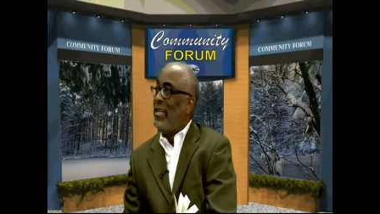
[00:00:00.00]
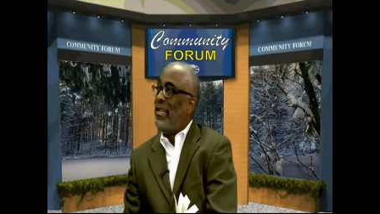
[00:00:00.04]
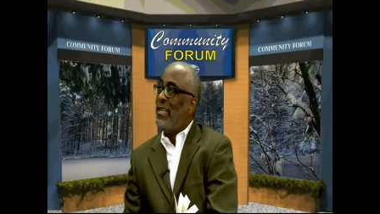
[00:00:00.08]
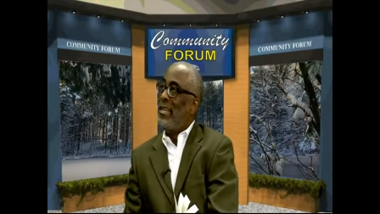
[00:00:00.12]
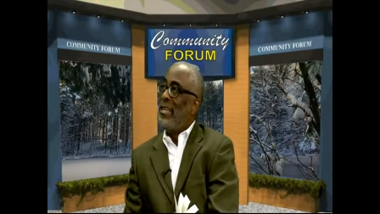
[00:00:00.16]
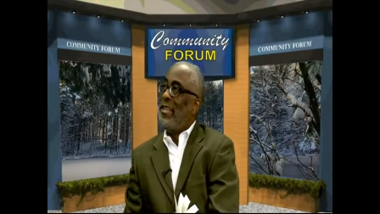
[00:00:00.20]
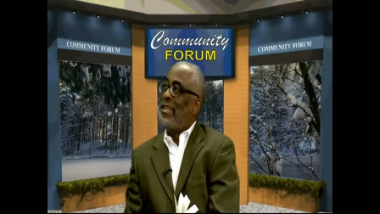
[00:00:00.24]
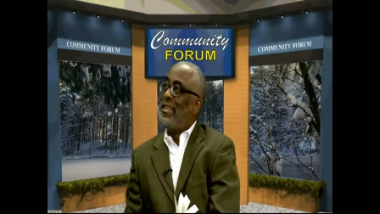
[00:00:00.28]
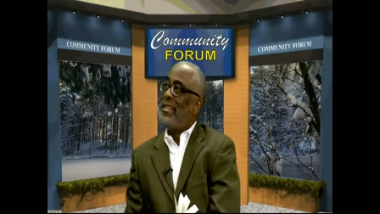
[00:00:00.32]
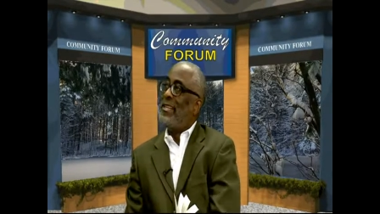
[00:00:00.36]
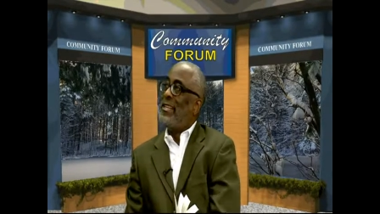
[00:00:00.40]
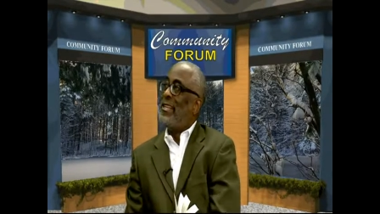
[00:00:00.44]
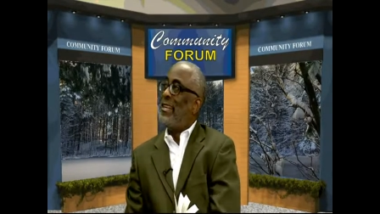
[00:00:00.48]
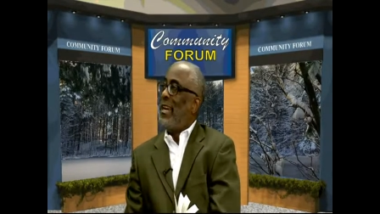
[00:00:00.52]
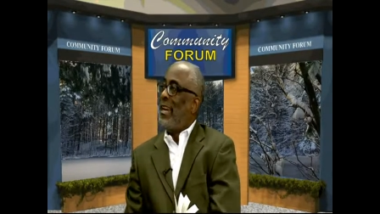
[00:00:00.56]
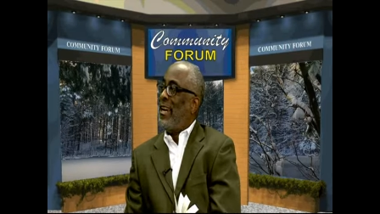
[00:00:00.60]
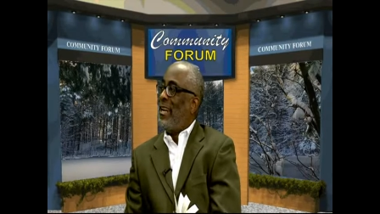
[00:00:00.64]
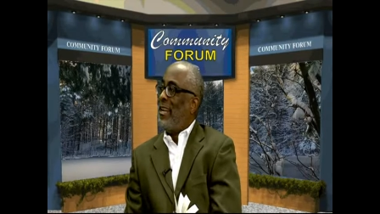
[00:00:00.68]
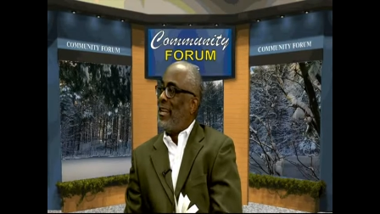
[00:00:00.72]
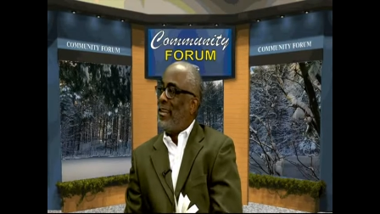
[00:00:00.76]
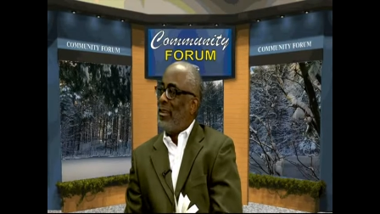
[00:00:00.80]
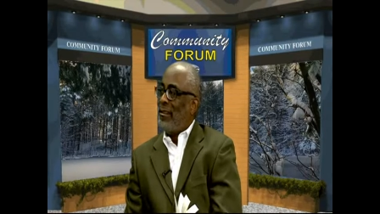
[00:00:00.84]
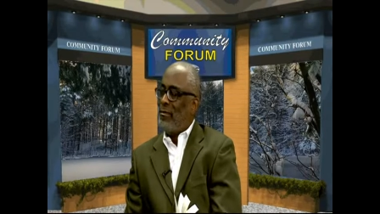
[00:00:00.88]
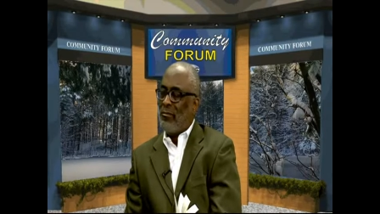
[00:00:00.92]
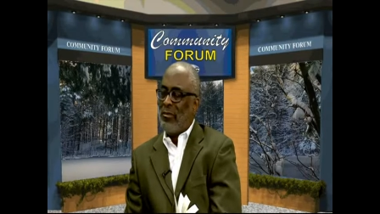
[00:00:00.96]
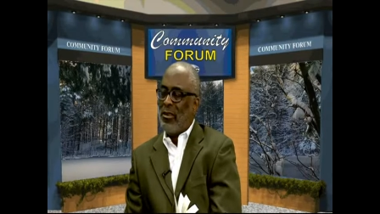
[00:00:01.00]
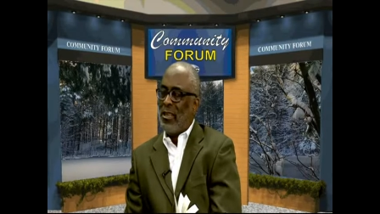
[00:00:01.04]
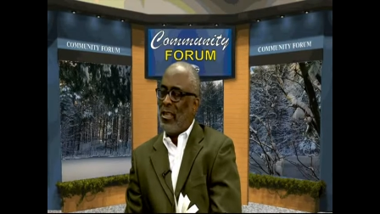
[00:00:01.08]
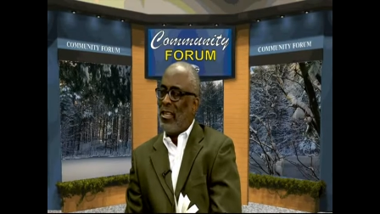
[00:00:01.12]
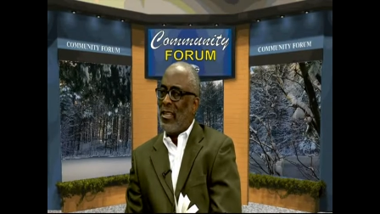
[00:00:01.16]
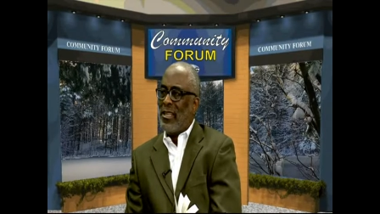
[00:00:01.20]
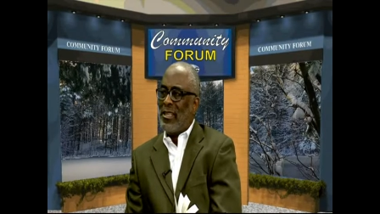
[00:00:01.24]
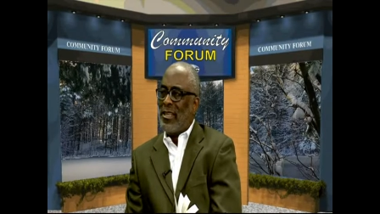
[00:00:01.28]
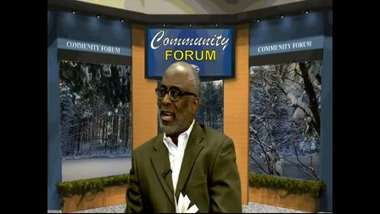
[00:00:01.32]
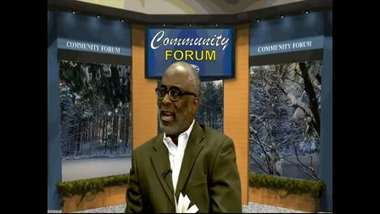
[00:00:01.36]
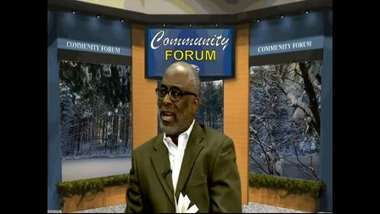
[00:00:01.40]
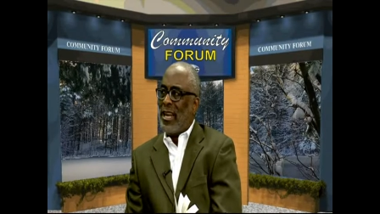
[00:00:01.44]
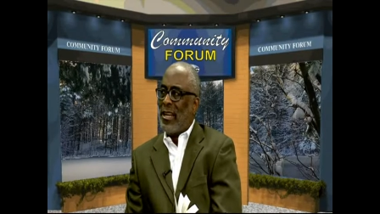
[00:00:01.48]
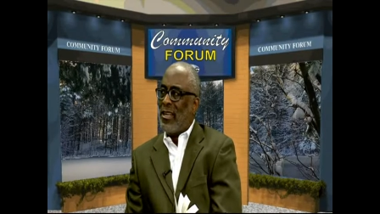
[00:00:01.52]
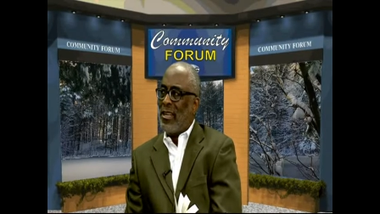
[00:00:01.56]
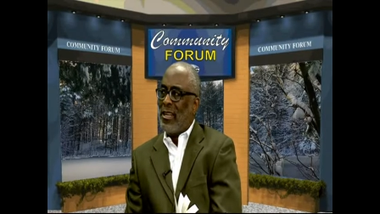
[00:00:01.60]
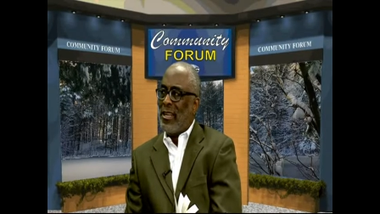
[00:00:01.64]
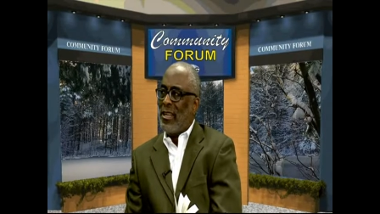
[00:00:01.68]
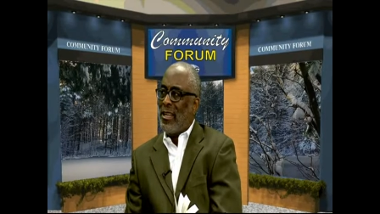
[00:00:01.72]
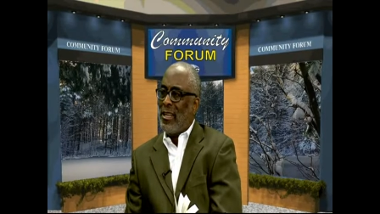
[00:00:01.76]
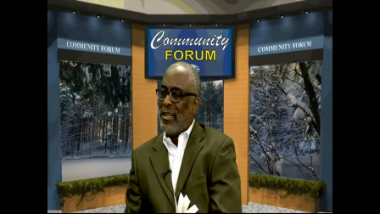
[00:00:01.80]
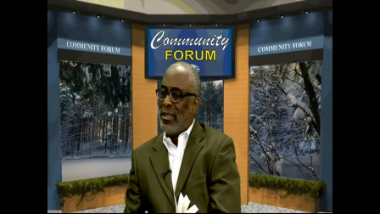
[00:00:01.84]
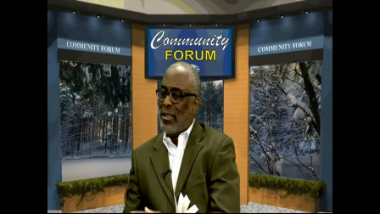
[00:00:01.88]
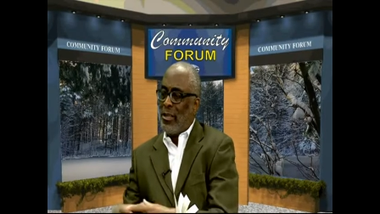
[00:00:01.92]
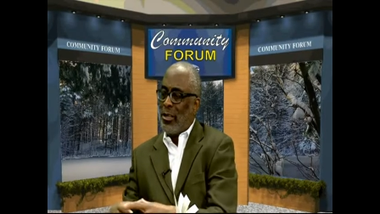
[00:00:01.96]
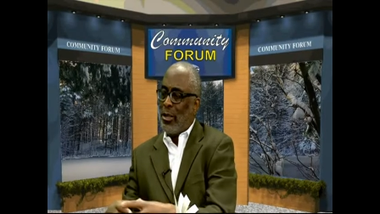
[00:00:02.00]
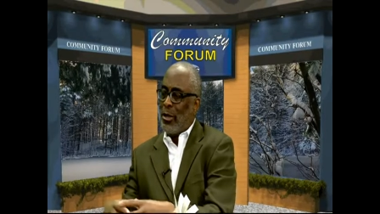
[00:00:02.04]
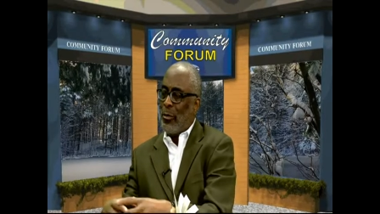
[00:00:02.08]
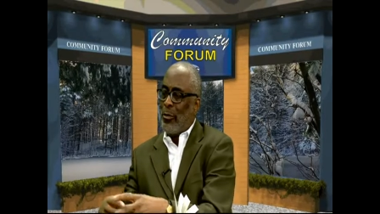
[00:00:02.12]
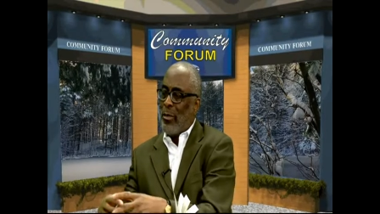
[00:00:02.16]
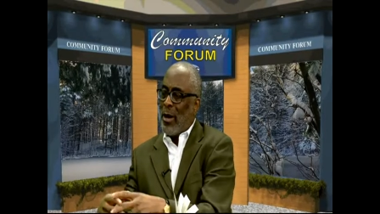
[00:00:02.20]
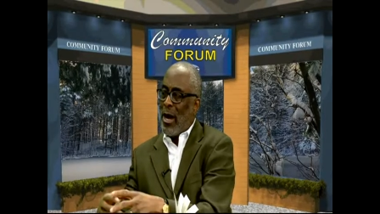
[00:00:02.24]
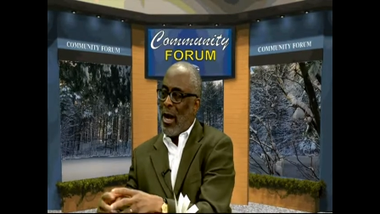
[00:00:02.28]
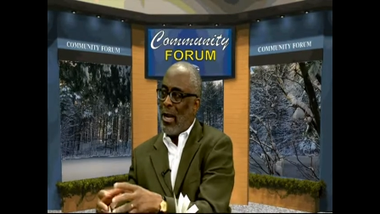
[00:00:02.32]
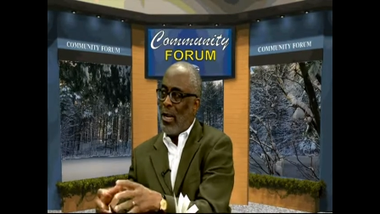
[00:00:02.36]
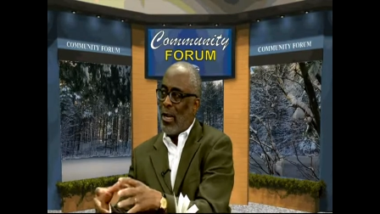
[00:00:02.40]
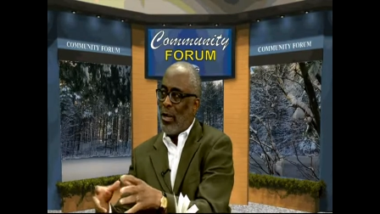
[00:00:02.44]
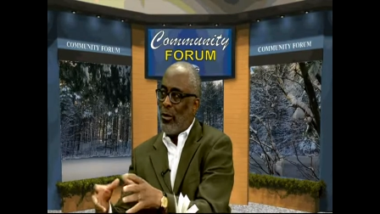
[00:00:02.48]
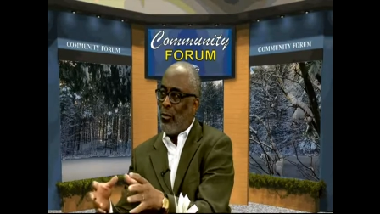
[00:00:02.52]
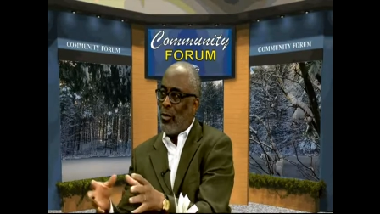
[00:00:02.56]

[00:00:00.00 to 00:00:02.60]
indicated that the body